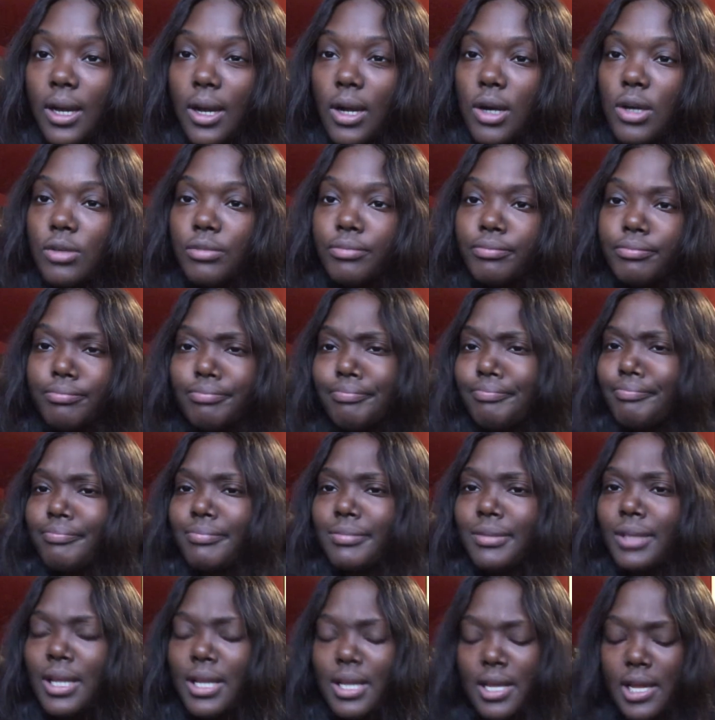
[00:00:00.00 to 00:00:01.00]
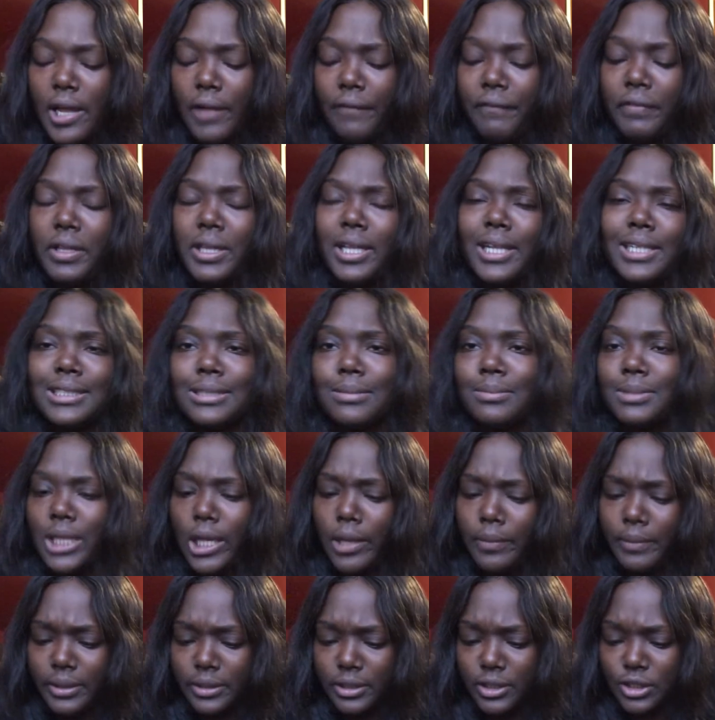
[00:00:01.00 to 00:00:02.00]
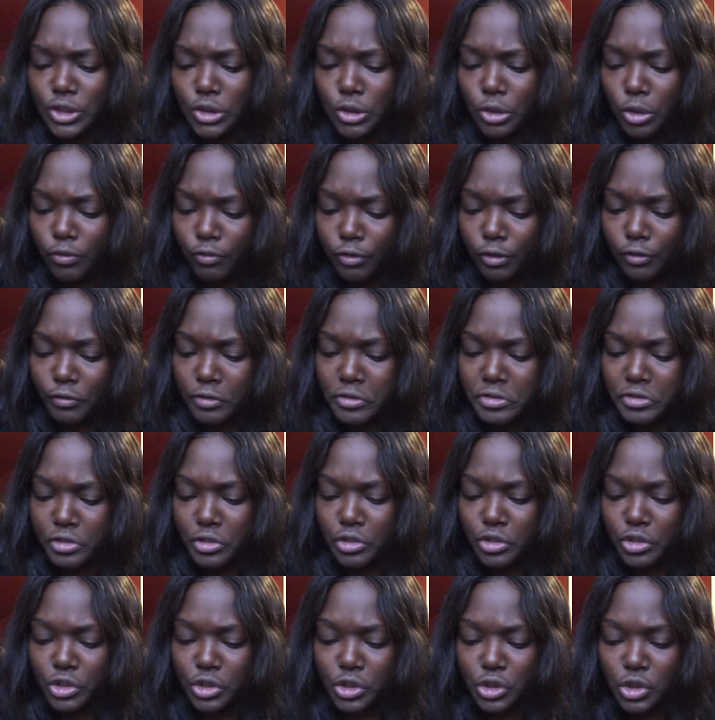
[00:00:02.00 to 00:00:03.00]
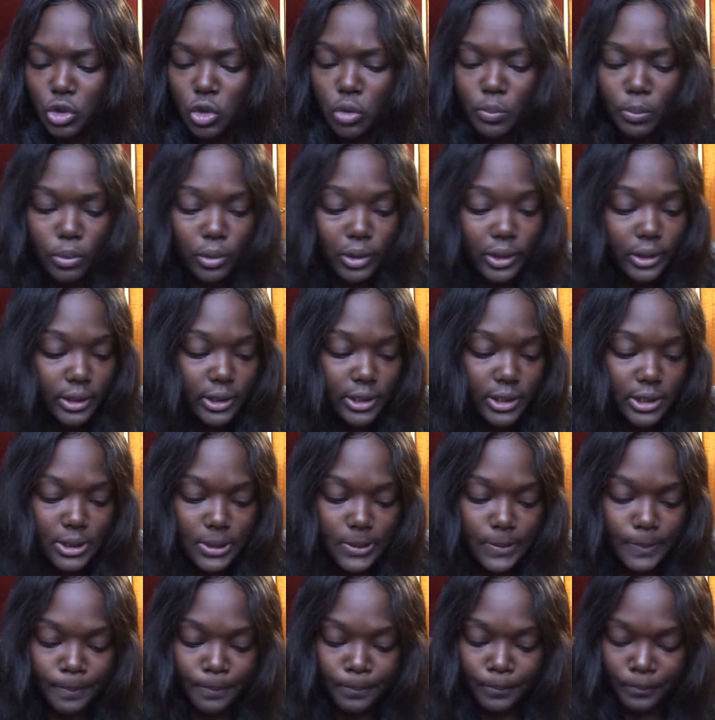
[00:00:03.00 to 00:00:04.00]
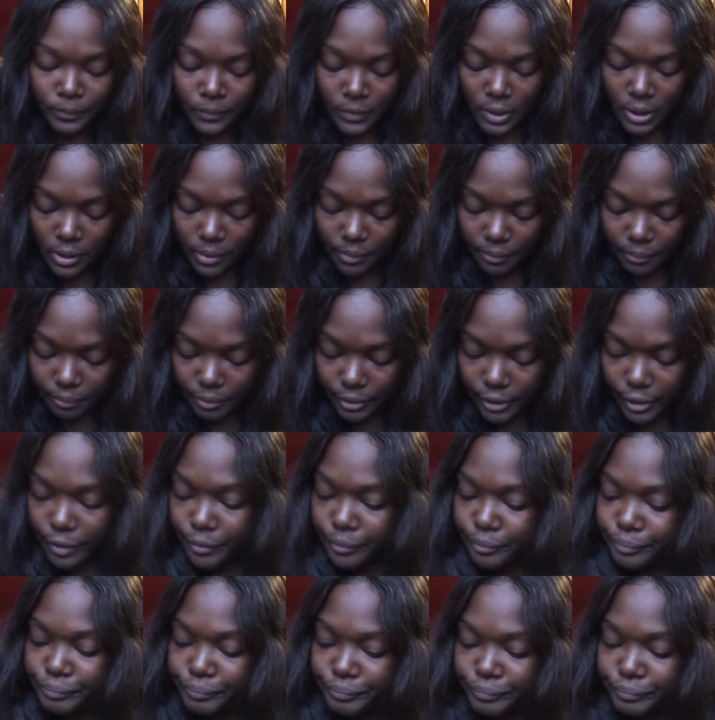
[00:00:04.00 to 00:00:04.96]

I feel like sometimes initial reviews are just so pointless, but